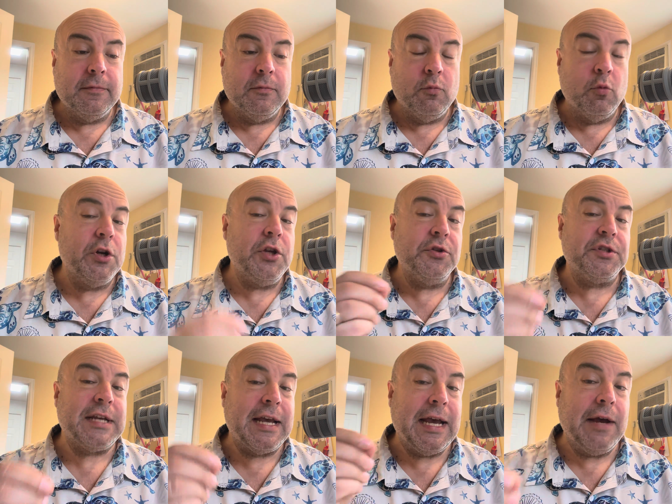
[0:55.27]
What do you
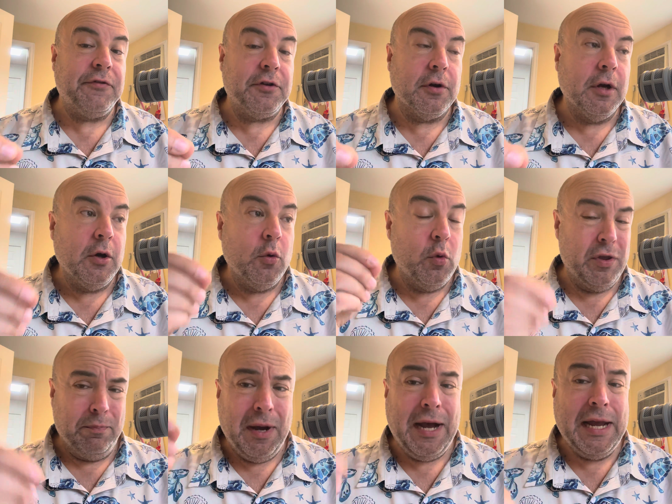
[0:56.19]
say after, with
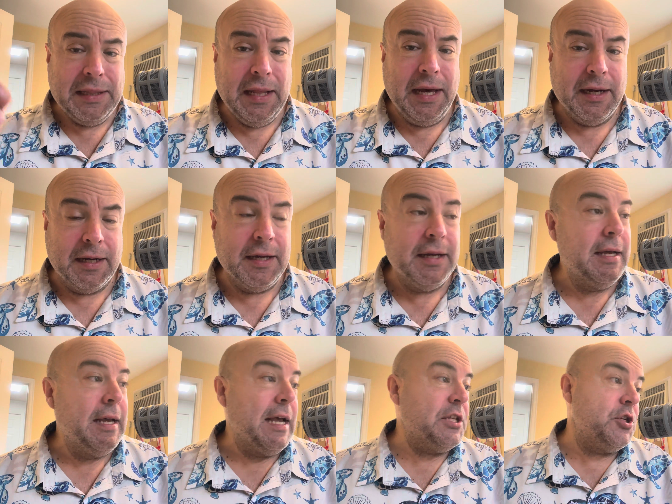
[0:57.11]
my luck?
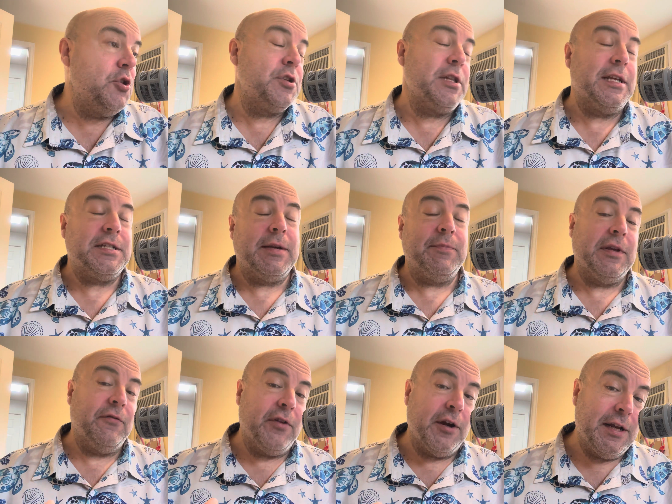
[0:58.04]
It's usually
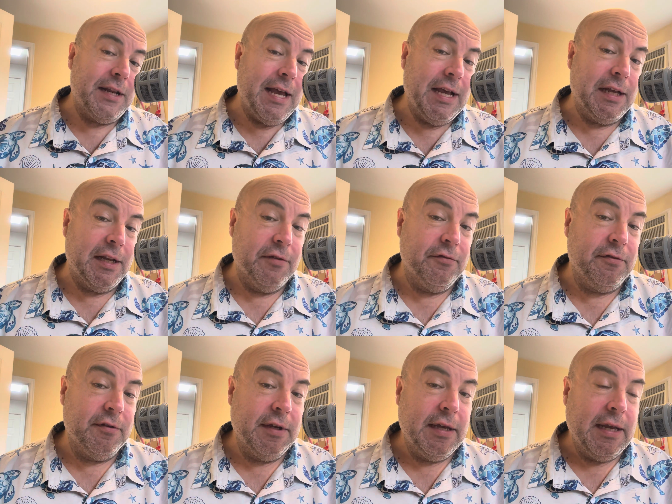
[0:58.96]
something very negative.
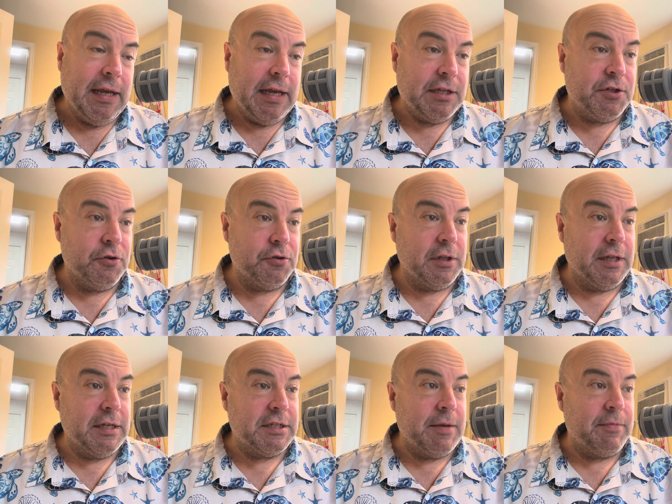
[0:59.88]
It's
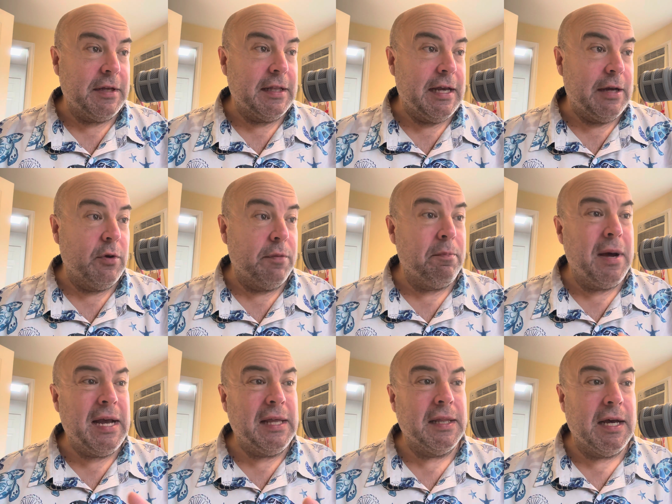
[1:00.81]
usually something like, with
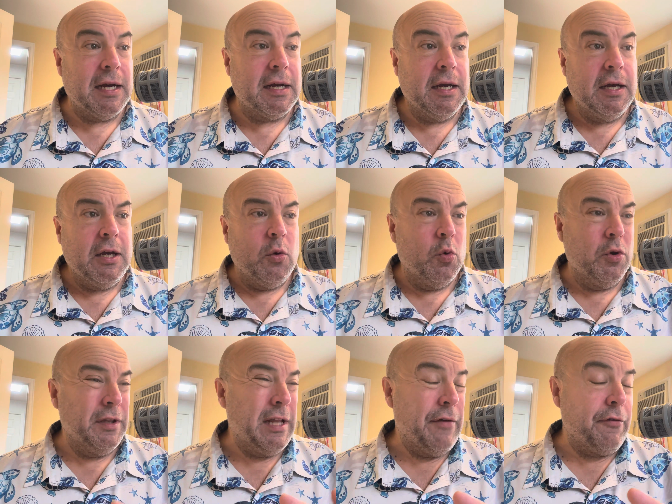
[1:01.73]
my luck, we'll
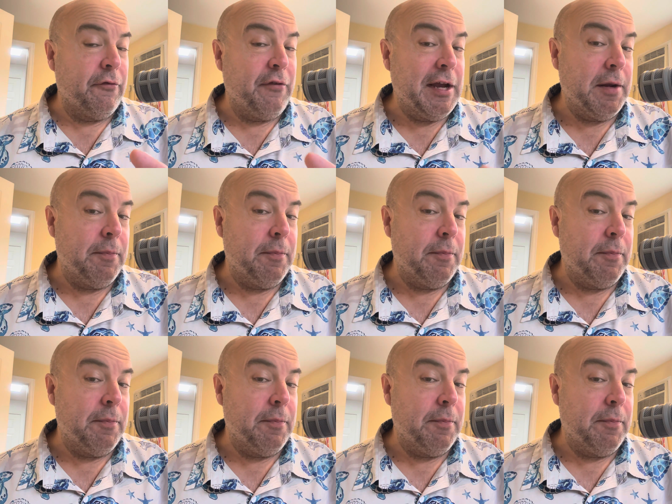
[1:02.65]
never find